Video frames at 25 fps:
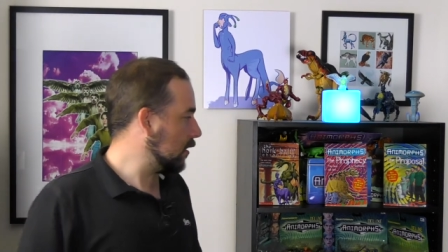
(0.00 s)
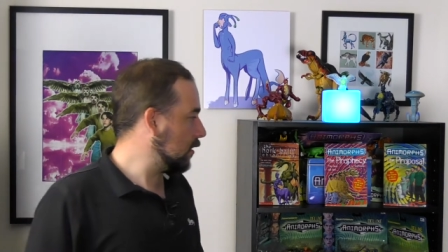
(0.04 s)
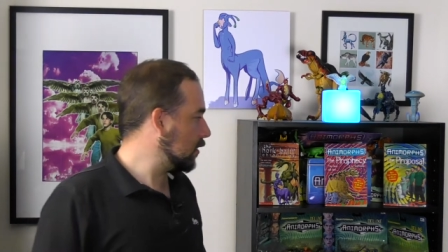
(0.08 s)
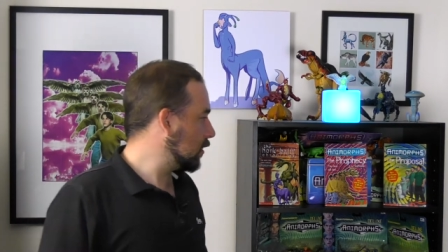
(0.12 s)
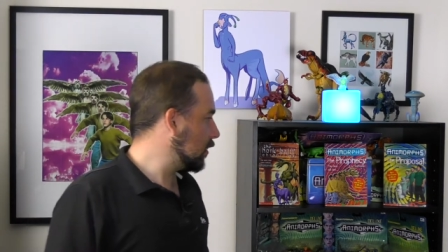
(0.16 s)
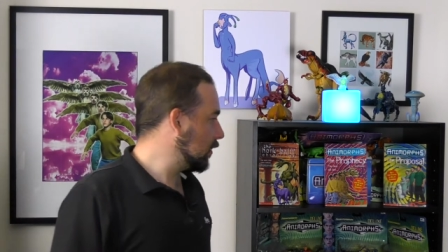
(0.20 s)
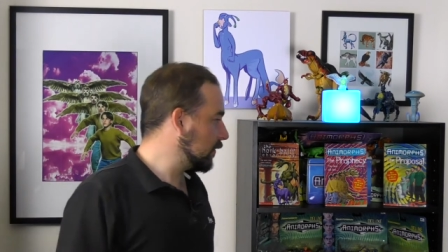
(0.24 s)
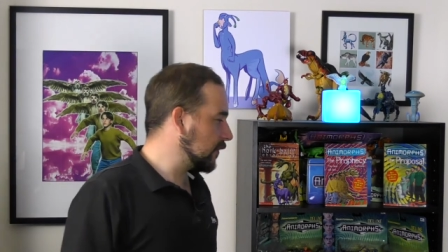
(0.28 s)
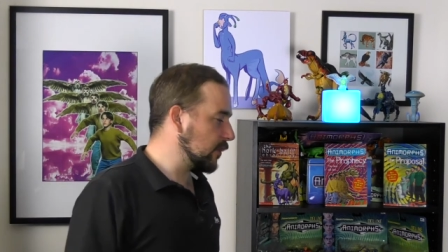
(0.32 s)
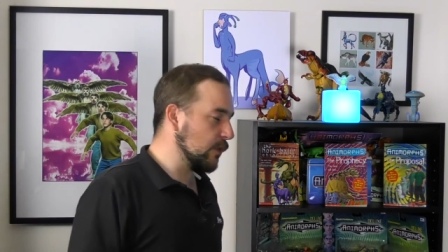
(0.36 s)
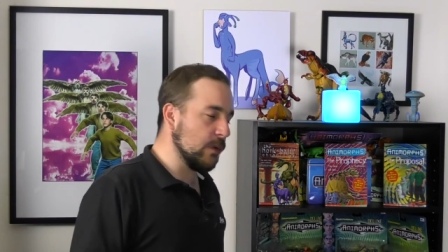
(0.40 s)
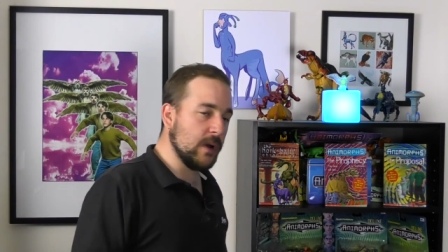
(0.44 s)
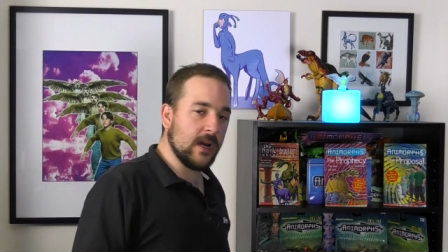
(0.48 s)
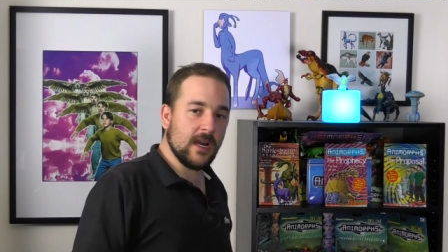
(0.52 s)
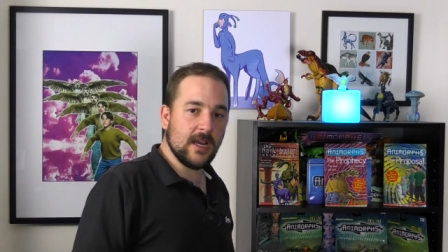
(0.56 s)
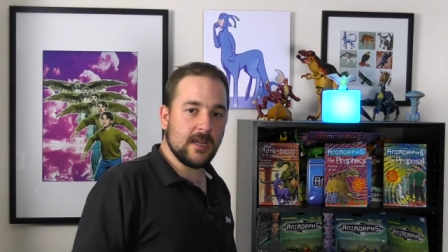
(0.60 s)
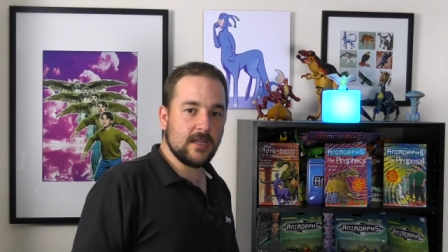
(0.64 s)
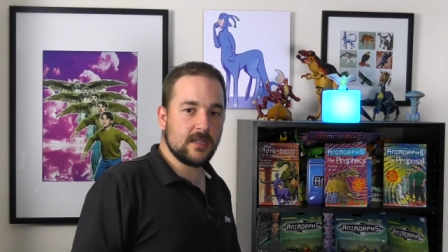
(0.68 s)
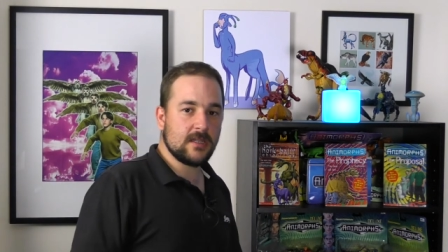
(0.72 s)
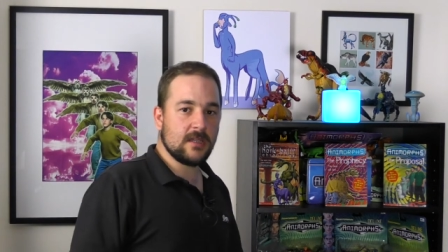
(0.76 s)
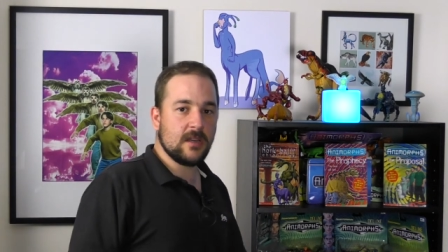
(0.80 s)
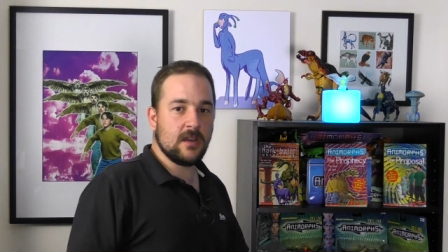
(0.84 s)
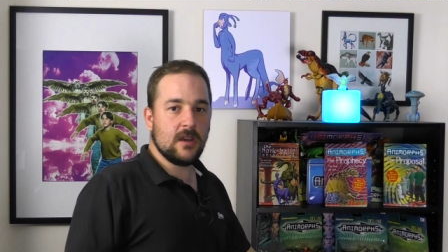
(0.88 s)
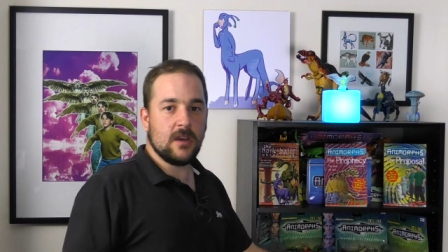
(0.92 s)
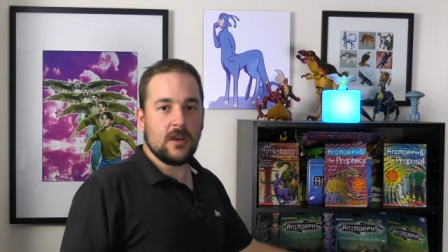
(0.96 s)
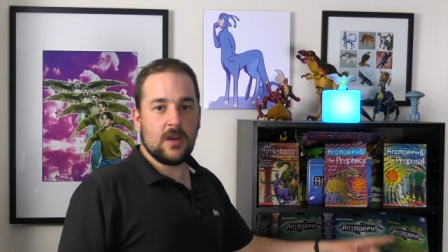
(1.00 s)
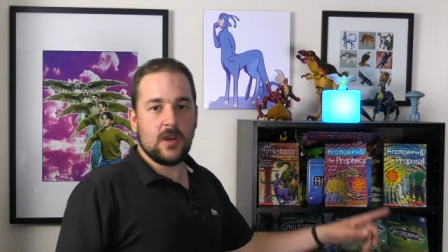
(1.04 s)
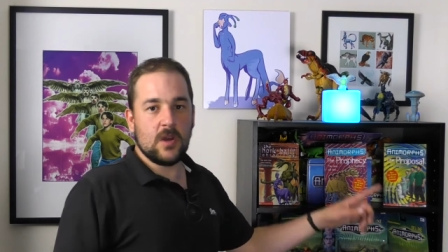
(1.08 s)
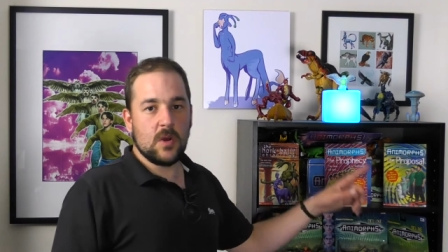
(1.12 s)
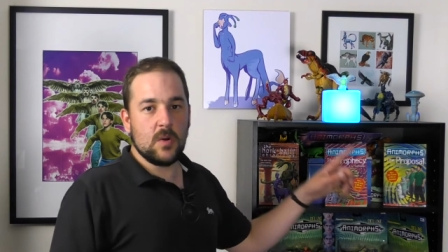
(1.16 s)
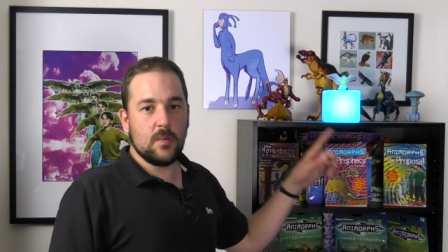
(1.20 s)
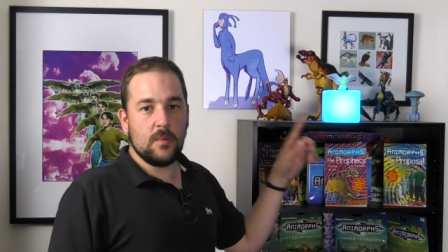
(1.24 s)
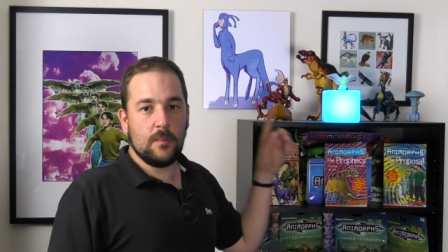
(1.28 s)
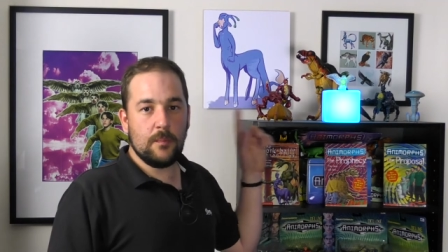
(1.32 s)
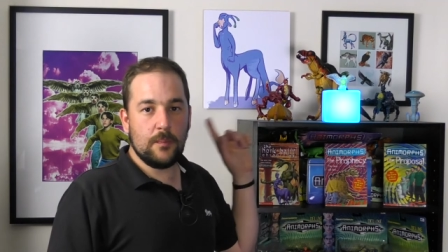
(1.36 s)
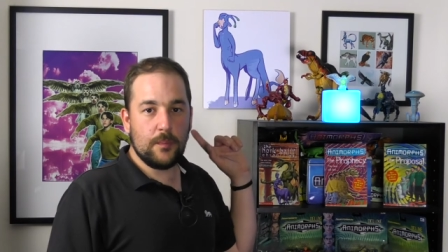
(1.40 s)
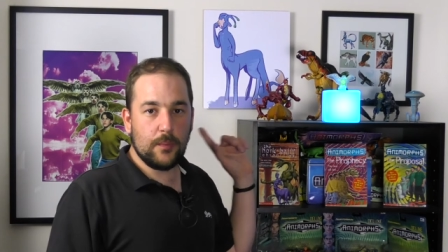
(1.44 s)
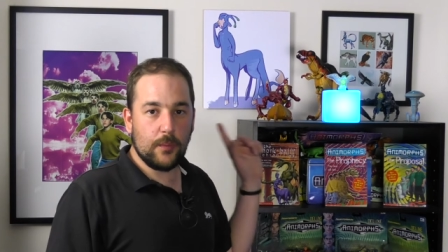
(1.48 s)
otherwise,
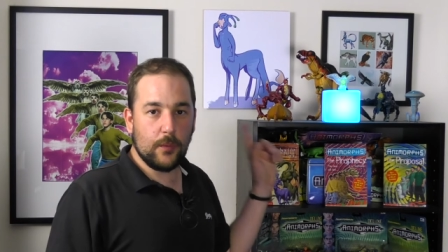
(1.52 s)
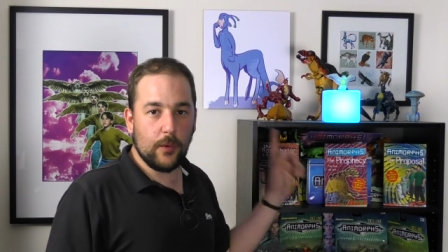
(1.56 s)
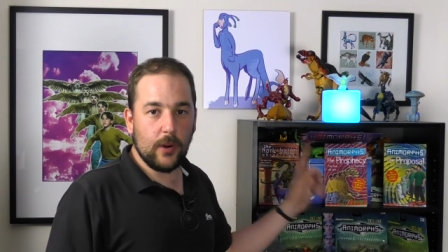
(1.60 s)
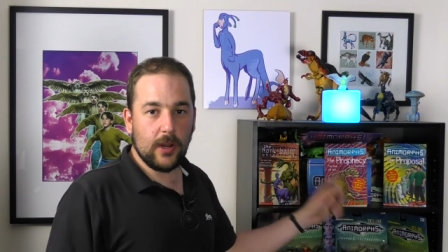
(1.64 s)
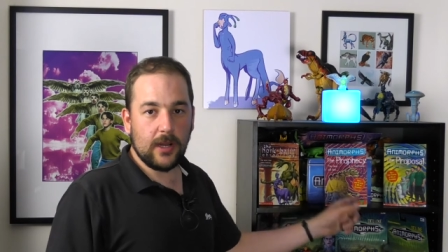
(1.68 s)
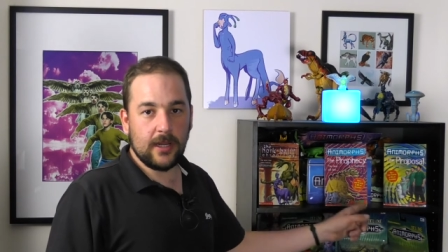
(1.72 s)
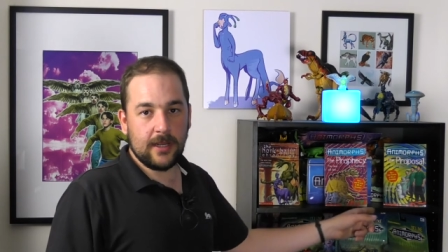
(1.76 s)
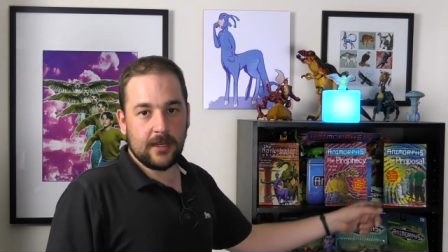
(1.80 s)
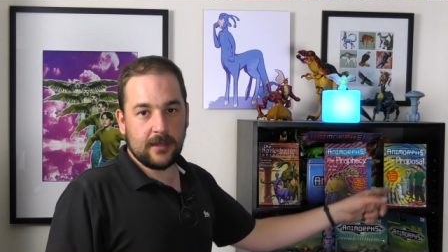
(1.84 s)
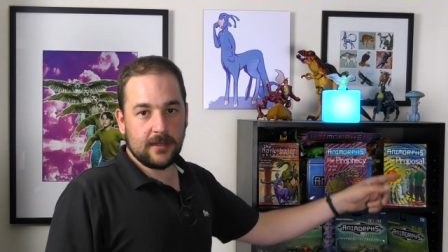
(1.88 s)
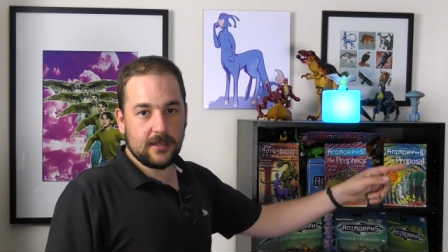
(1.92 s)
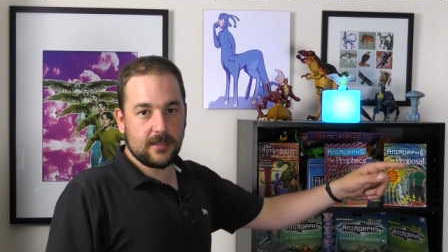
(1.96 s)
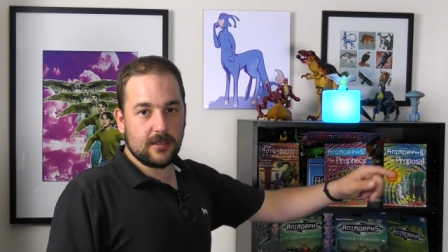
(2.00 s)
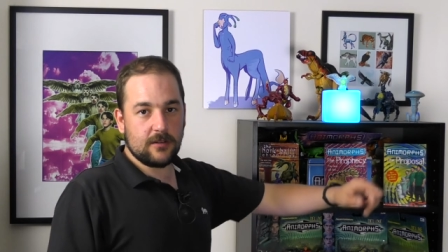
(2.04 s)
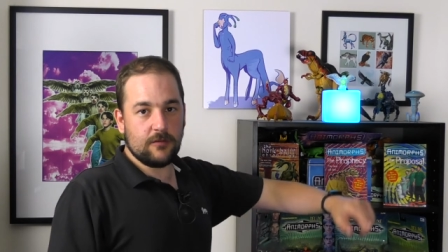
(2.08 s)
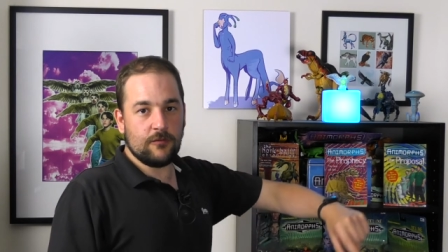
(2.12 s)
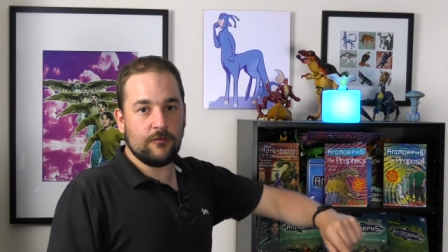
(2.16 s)
brilliant.